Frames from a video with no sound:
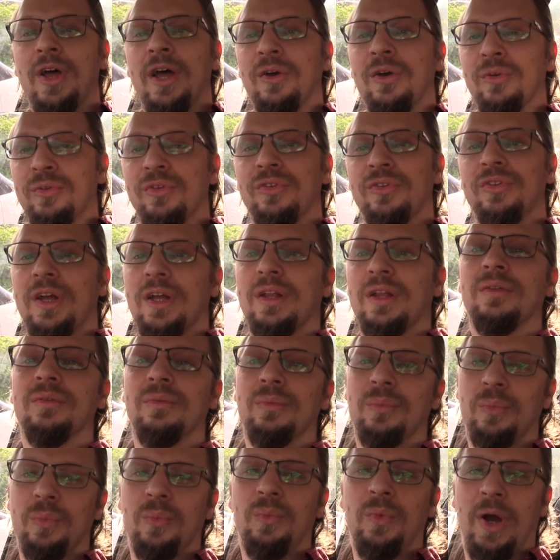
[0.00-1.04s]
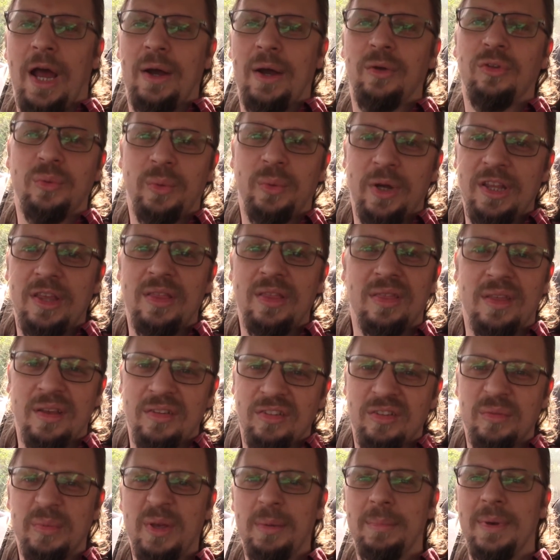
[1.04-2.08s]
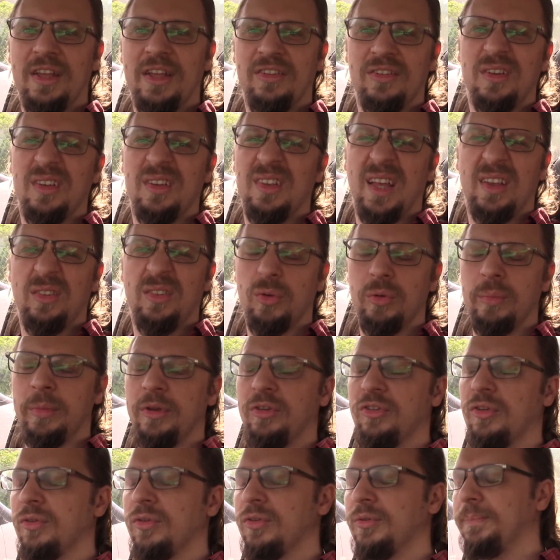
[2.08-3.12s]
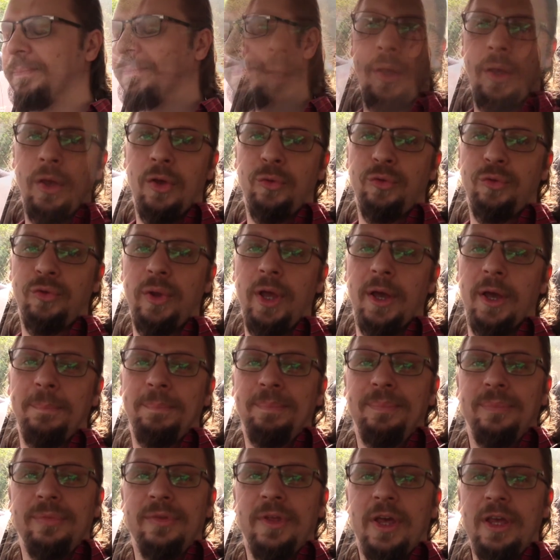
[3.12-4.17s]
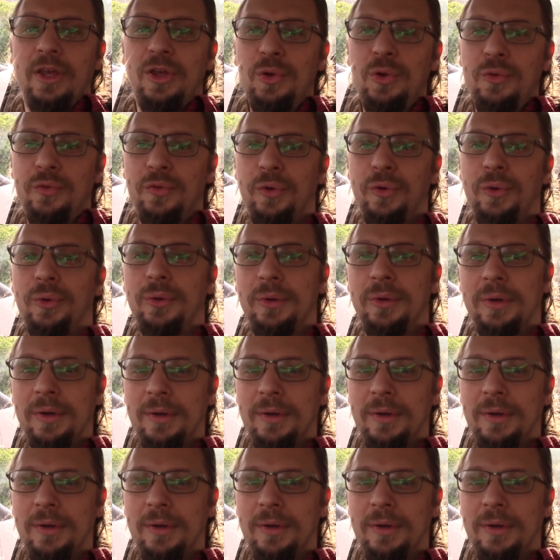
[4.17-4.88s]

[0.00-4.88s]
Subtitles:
I understand how to edit things a bit better and that sort of business. So yeah, thank you for